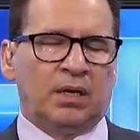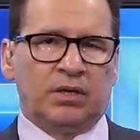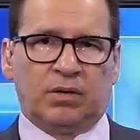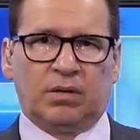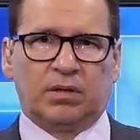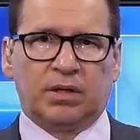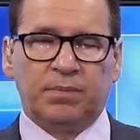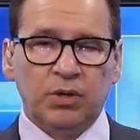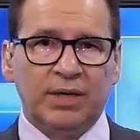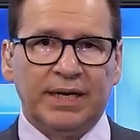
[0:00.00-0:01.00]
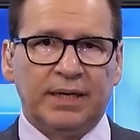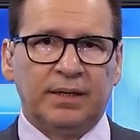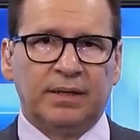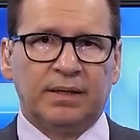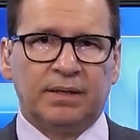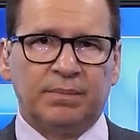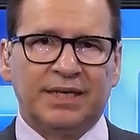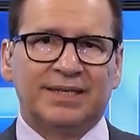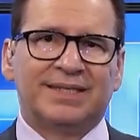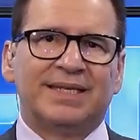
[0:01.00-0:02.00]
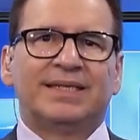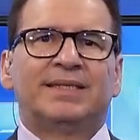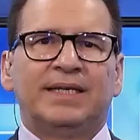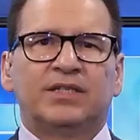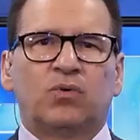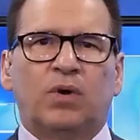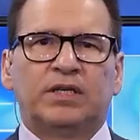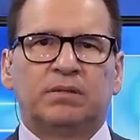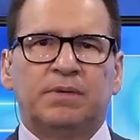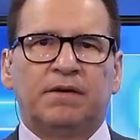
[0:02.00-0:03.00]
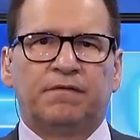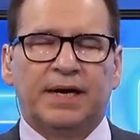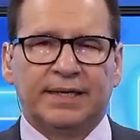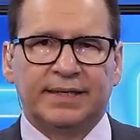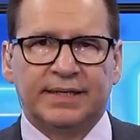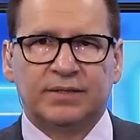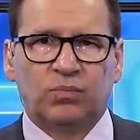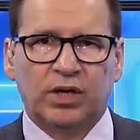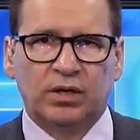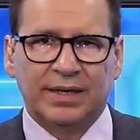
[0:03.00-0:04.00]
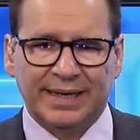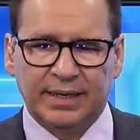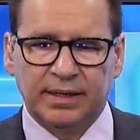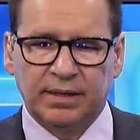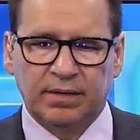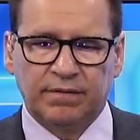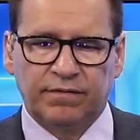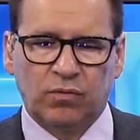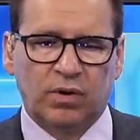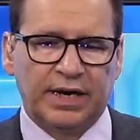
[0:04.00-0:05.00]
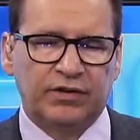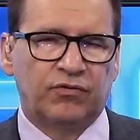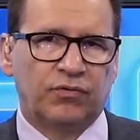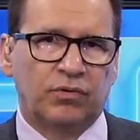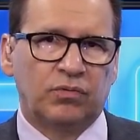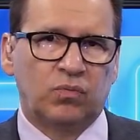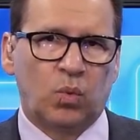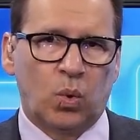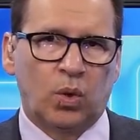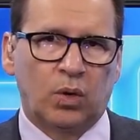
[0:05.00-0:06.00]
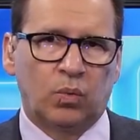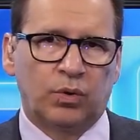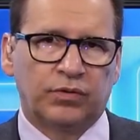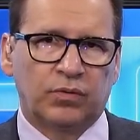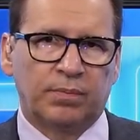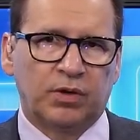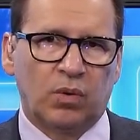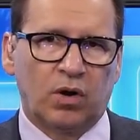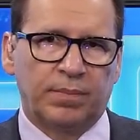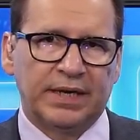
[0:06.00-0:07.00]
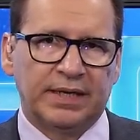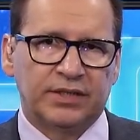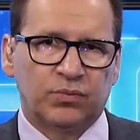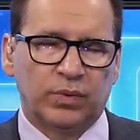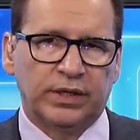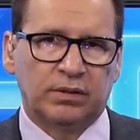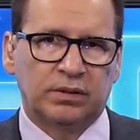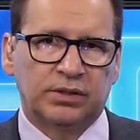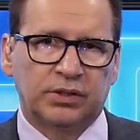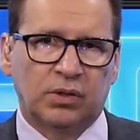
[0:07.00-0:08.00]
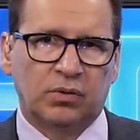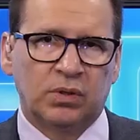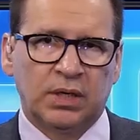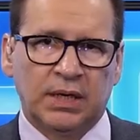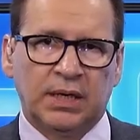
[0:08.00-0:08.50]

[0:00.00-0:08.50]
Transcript: your community, because this is going to be a fight, guys. We are in for a true war with the crypto army, and it's real. So